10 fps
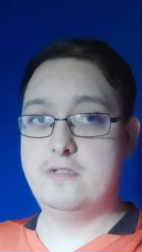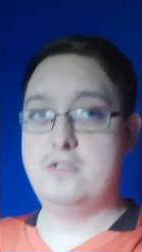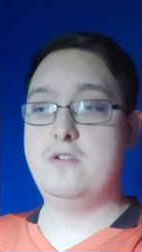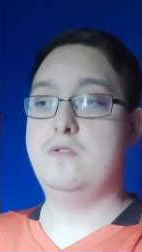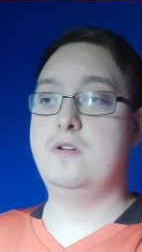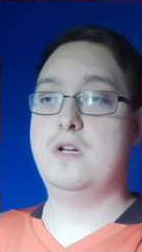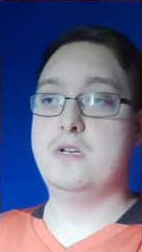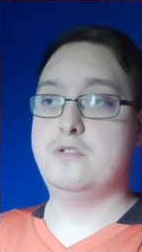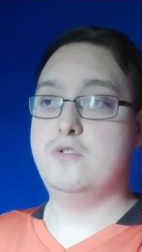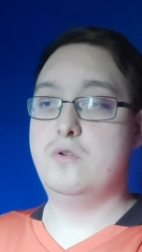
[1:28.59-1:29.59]
Sluga
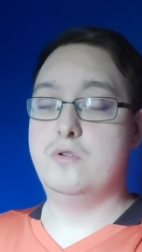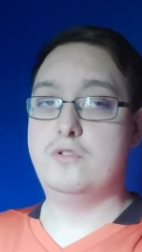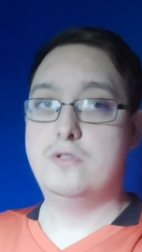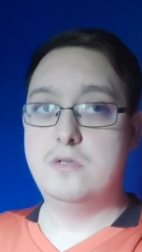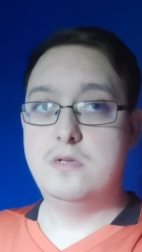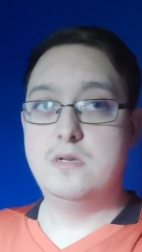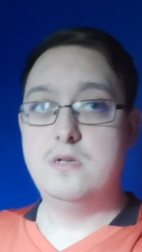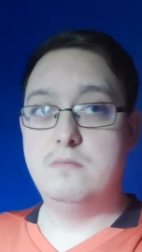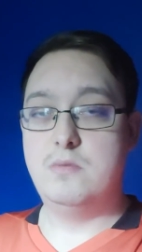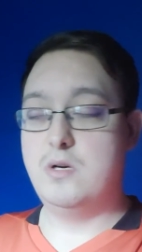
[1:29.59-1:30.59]
and George
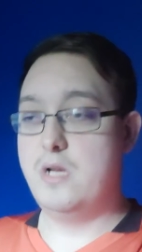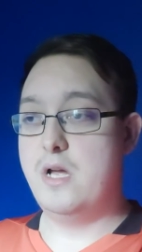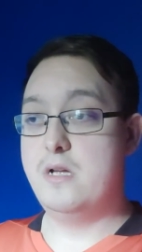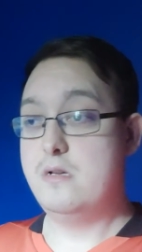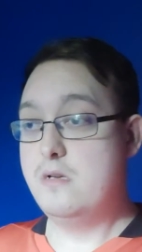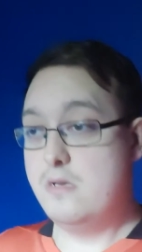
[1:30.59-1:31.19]
Moncur.